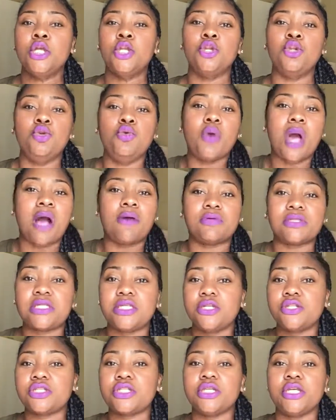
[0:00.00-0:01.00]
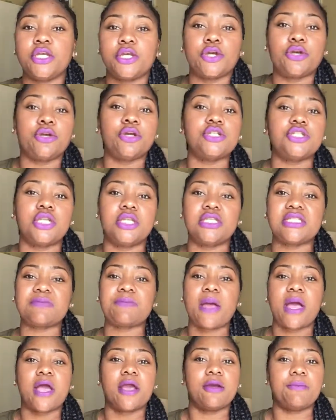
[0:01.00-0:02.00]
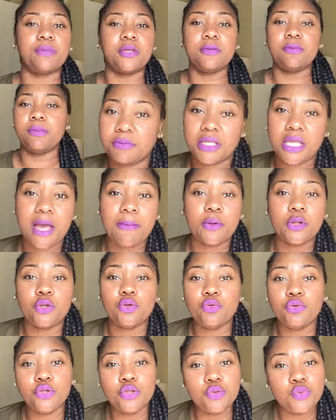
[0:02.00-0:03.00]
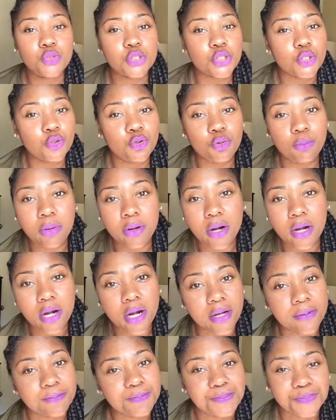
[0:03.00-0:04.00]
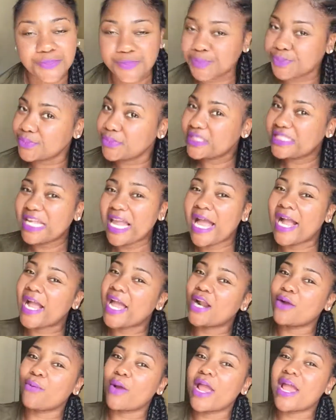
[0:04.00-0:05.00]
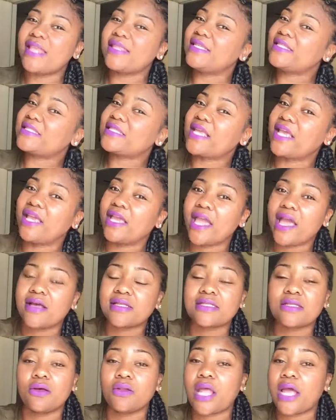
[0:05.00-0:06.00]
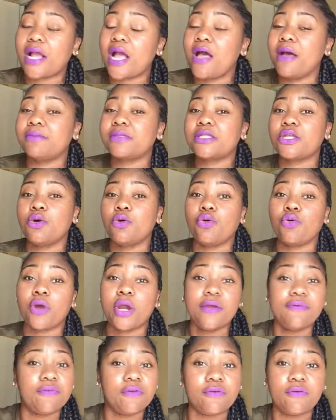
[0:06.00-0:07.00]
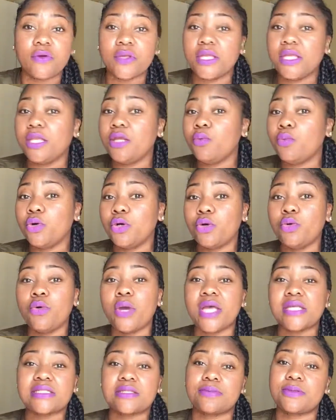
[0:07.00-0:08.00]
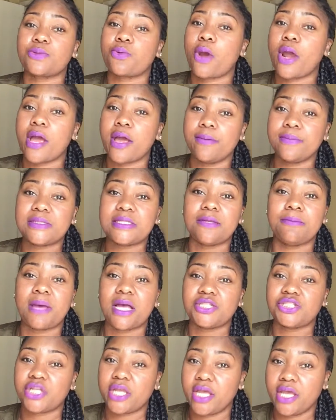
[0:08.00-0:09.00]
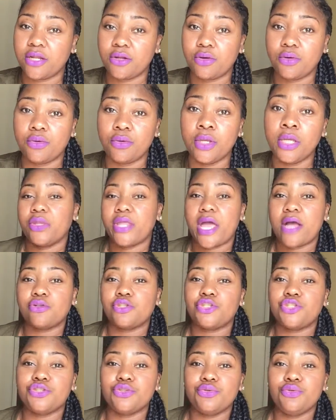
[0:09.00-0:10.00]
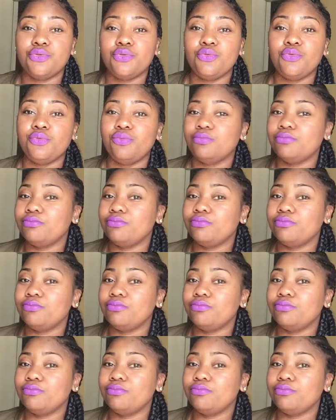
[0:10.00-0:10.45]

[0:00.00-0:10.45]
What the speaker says: knew I was here to encourage and inspire people. I'm a new YouTuber. I gotta ride this thing out. So I'm so grateful for anyone who has subscribed to my channel. Without you,